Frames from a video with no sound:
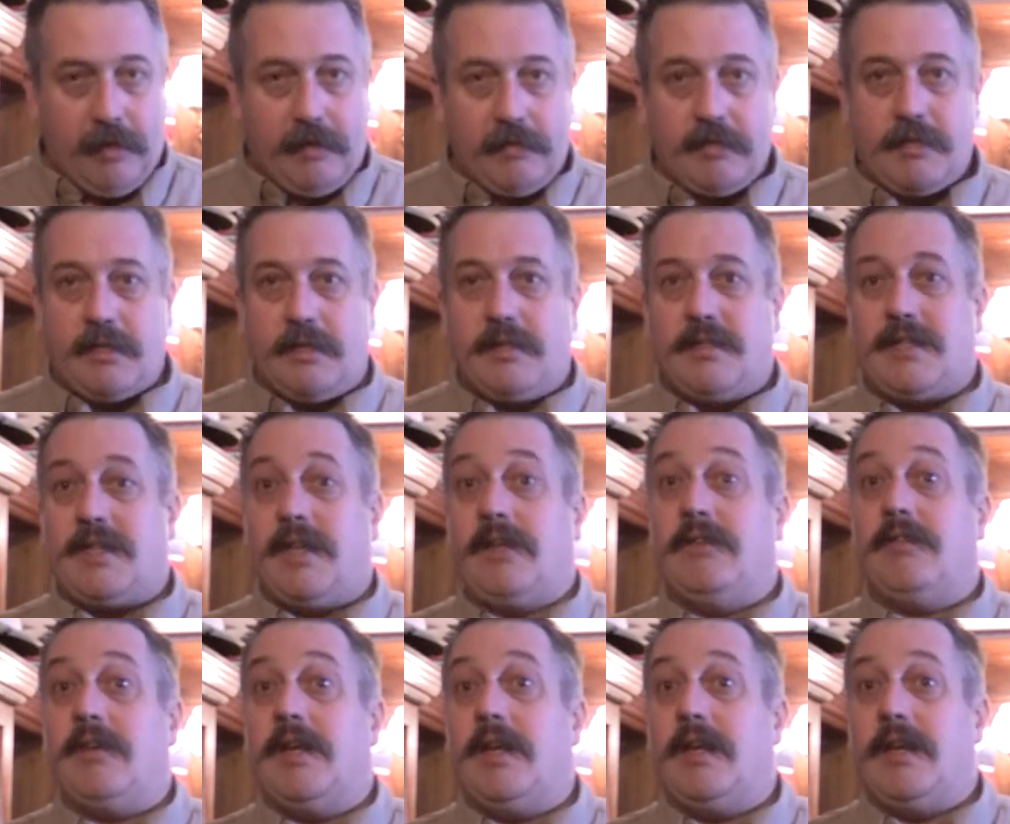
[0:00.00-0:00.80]

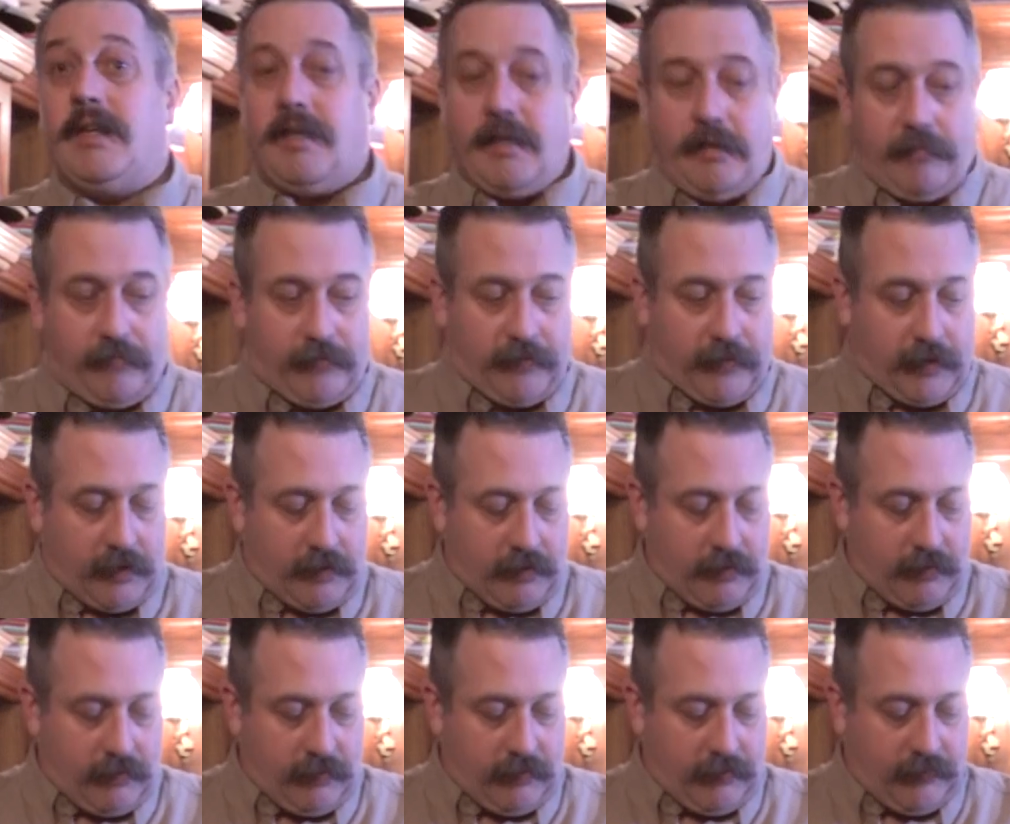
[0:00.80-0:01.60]
say you needed it
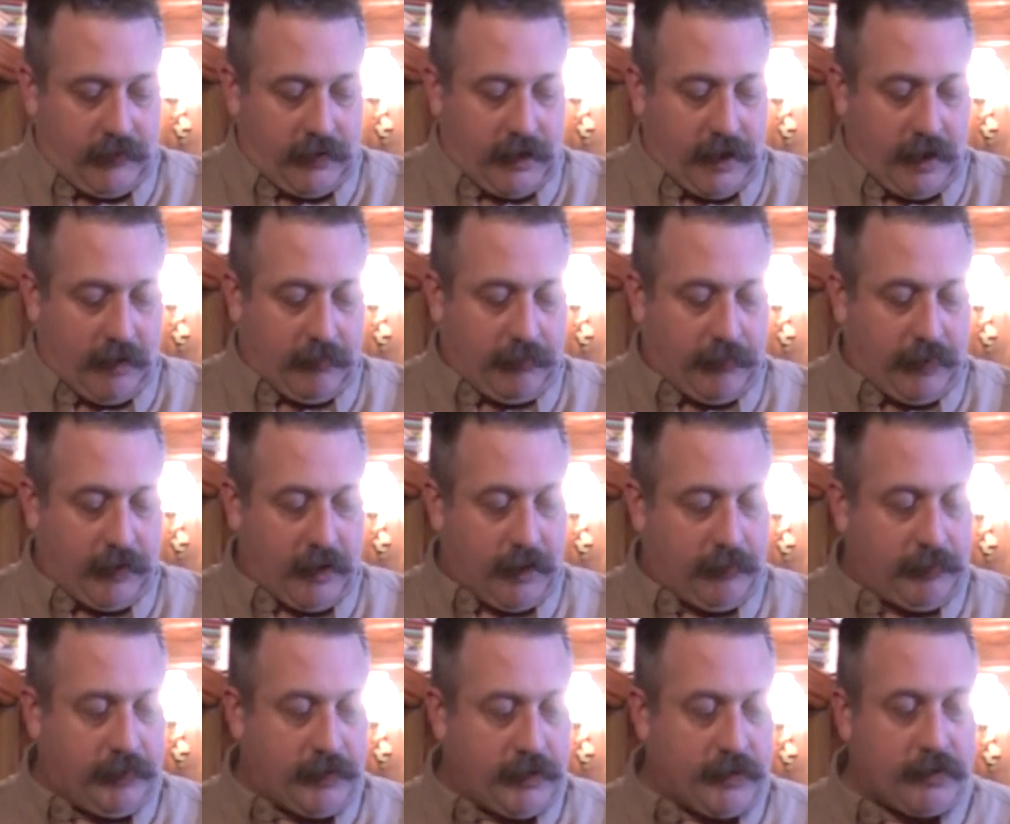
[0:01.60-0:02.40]
for that
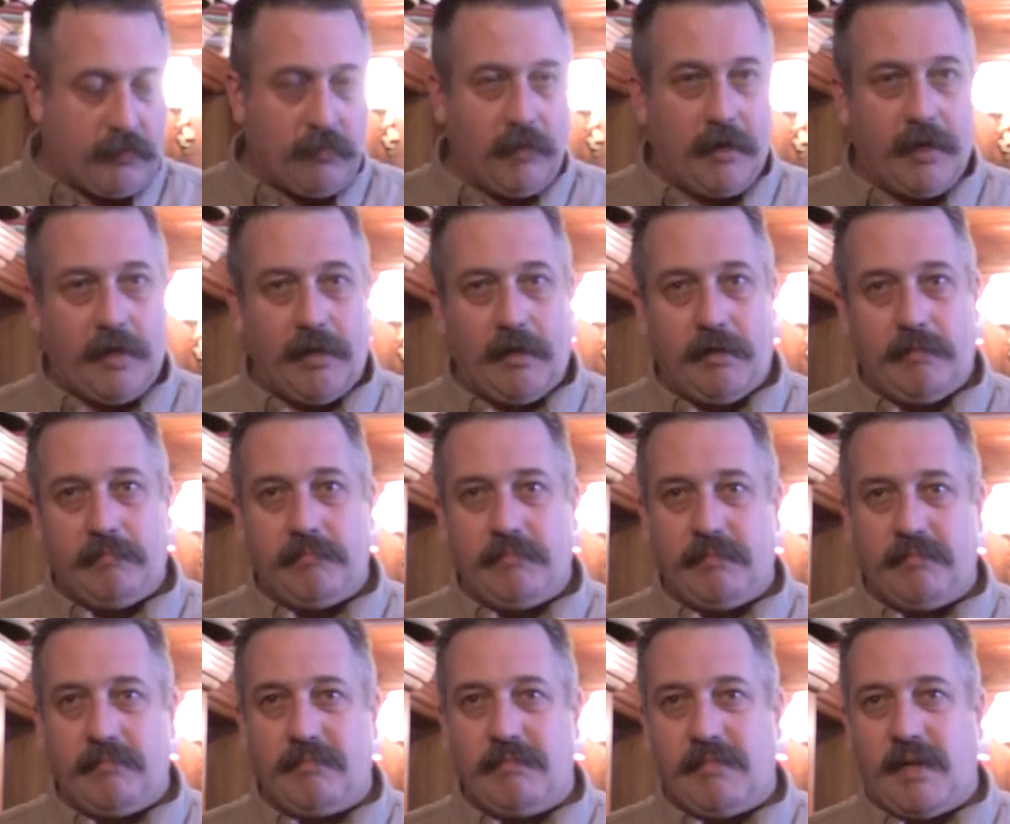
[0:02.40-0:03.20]
purpose, well,
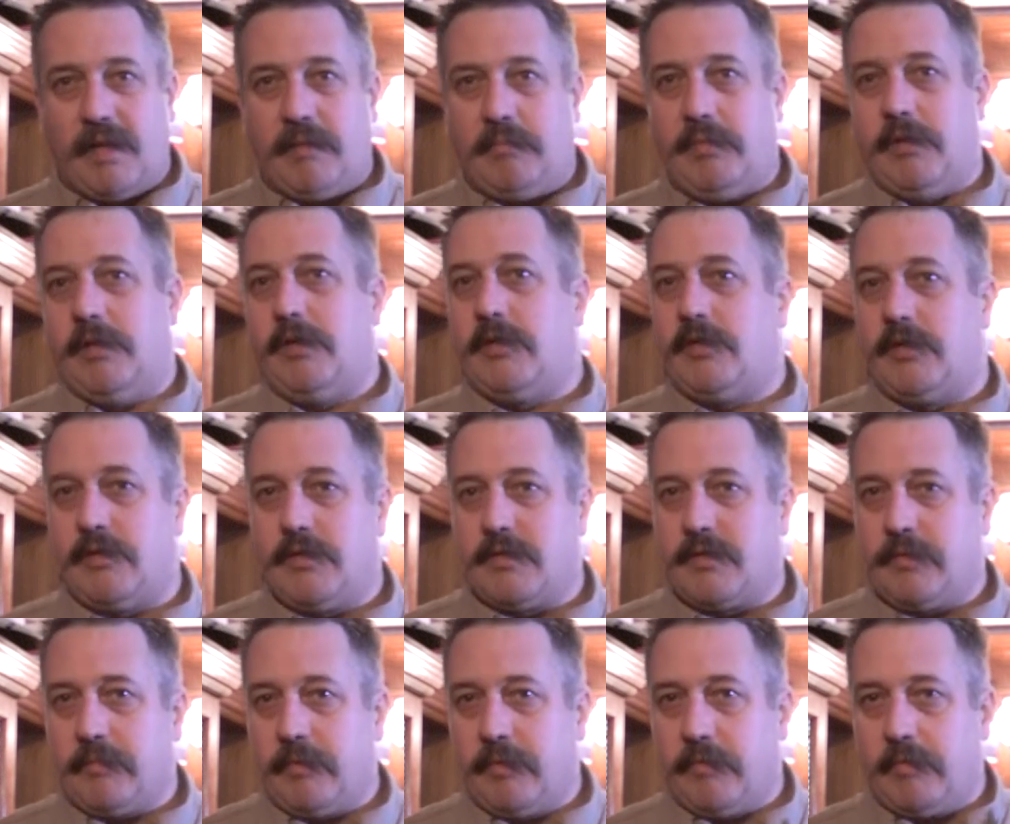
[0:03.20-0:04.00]
maybe you'd
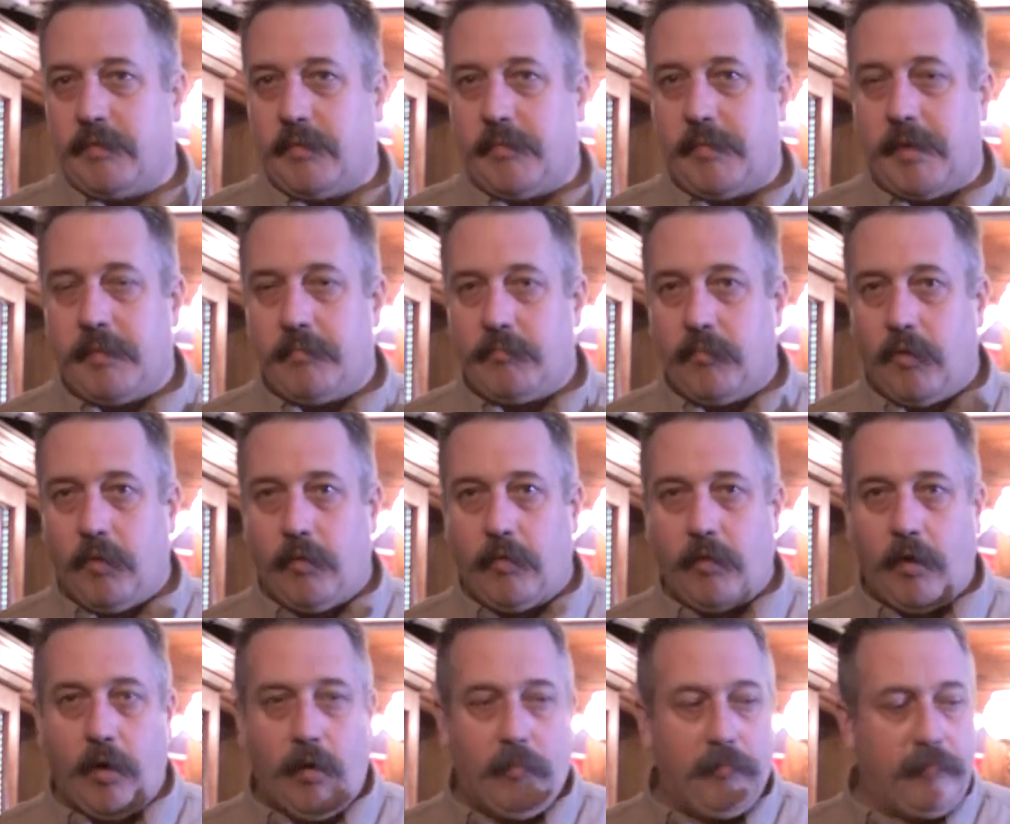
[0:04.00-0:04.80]
choose something with a bit
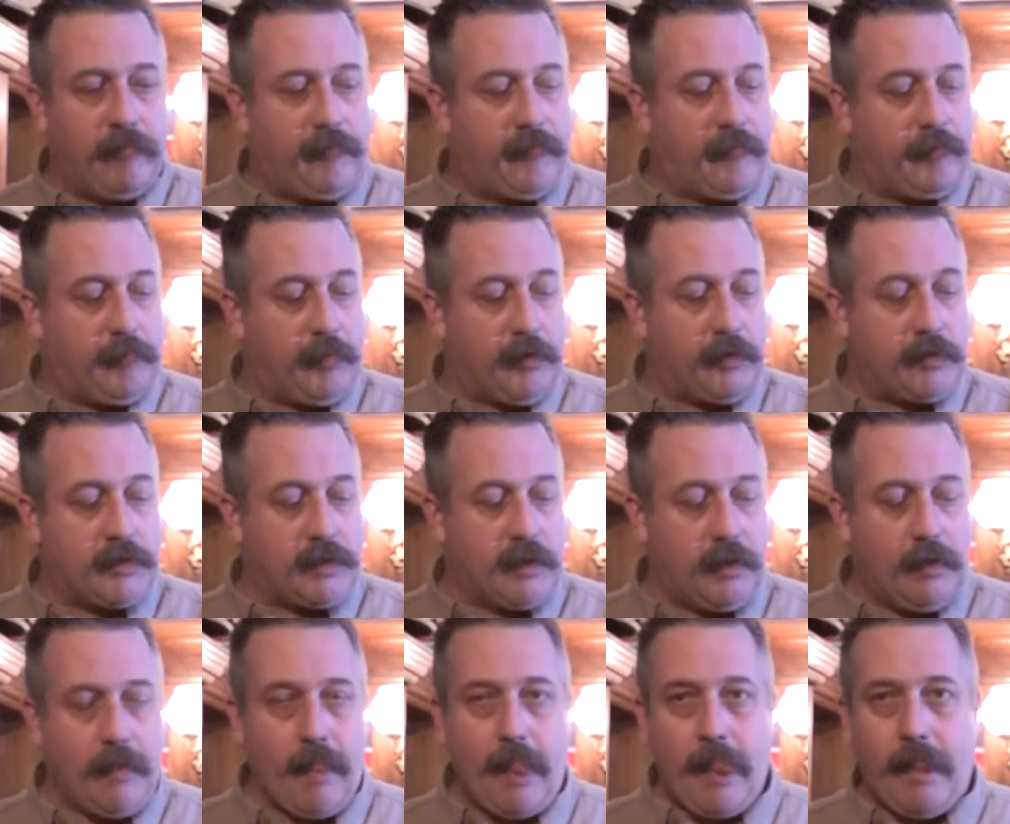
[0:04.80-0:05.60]
more oomph,
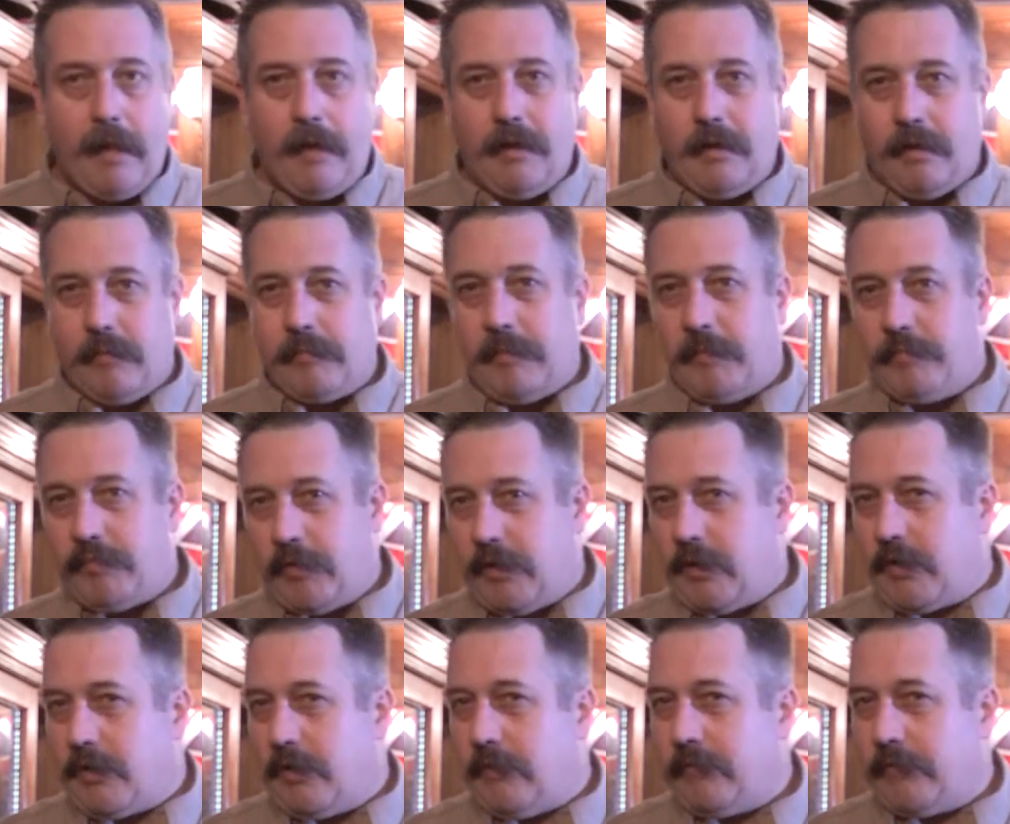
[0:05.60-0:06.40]
but I'd be
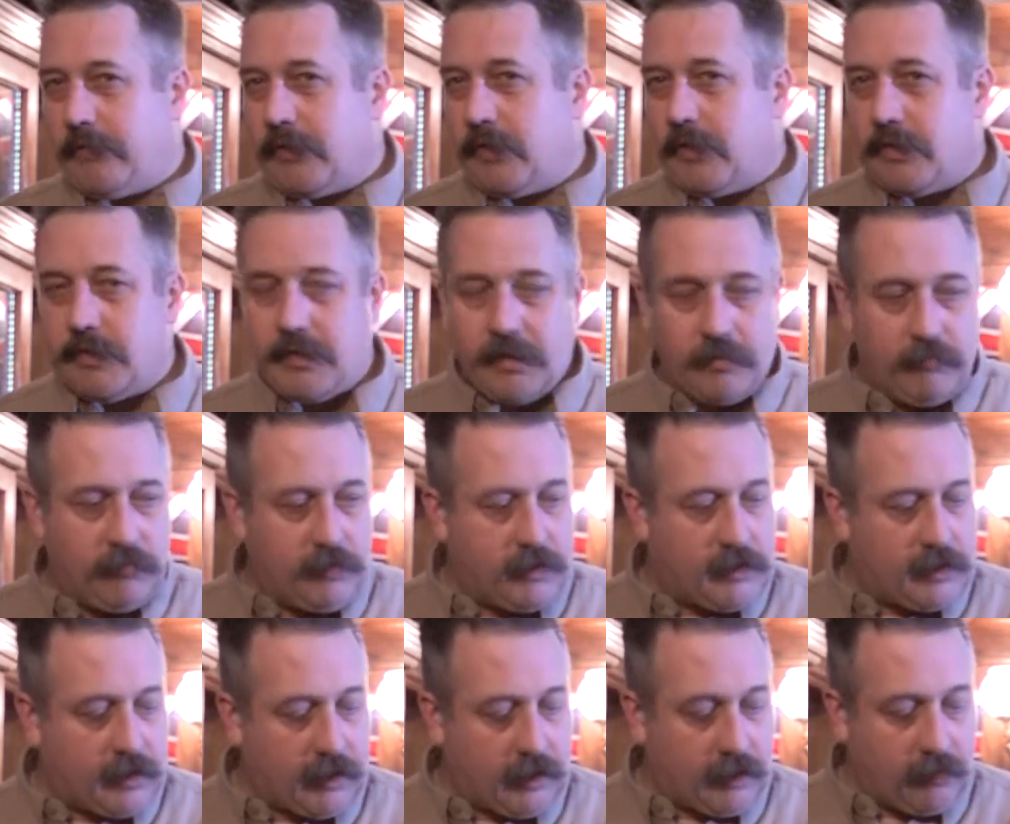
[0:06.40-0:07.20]
pretty confident it
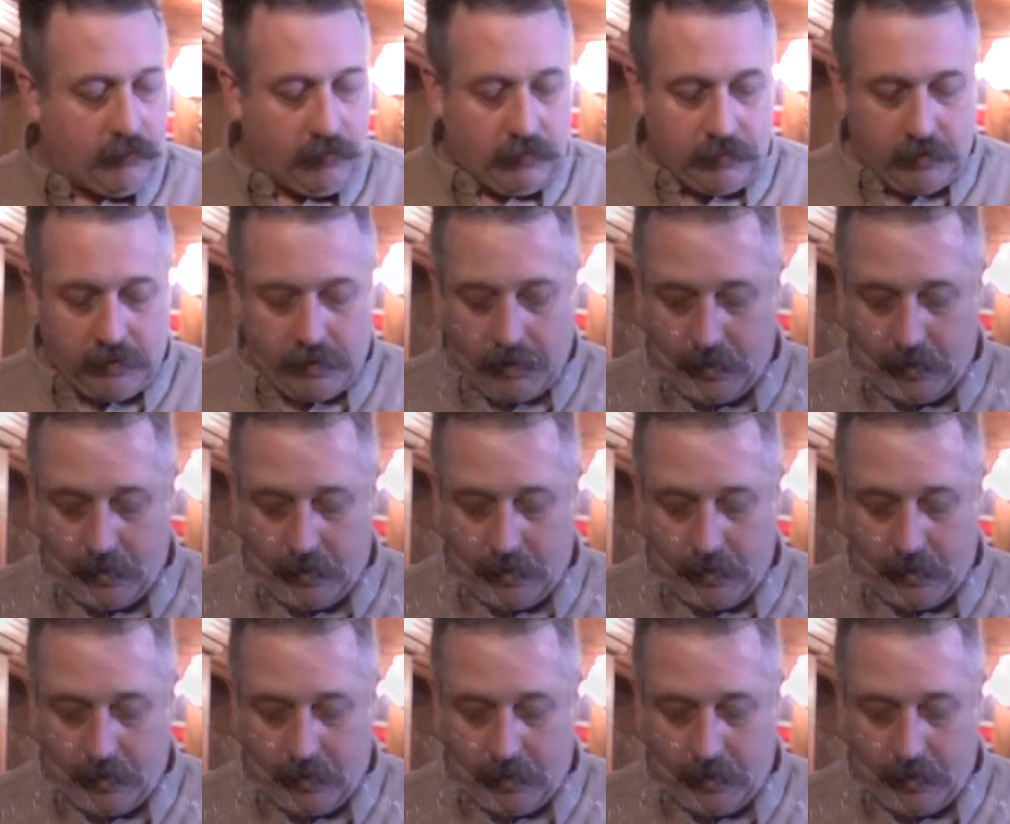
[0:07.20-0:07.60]
would take one